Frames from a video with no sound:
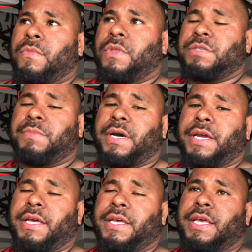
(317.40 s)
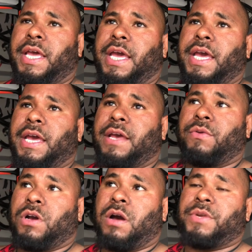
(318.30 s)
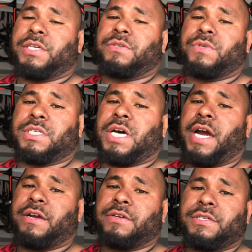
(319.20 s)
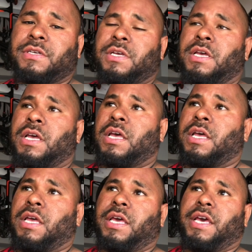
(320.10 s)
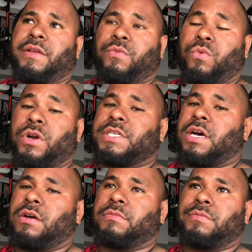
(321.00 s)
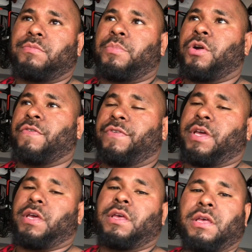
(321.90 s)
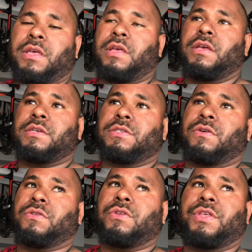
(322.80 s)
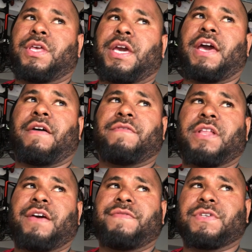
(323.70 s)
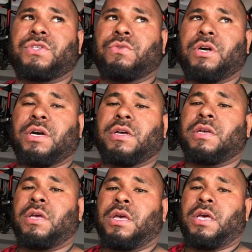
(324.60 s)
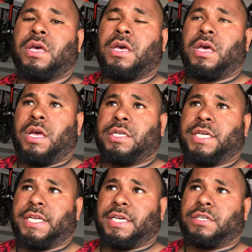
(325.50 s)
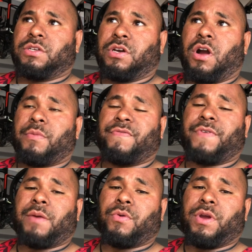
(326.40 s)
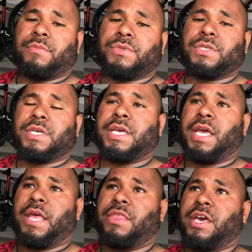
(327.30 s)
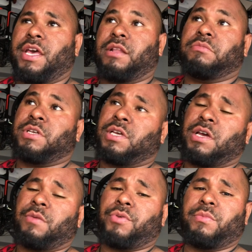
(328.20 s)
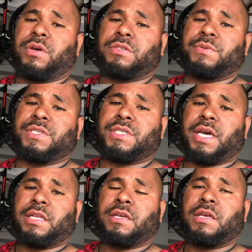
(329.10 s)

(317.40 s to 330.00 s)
this bike and in combination with the tires, it works out perfect. So the only thing I have left is to change out to the carbon fiber rims, and then I'm pretty about to be set.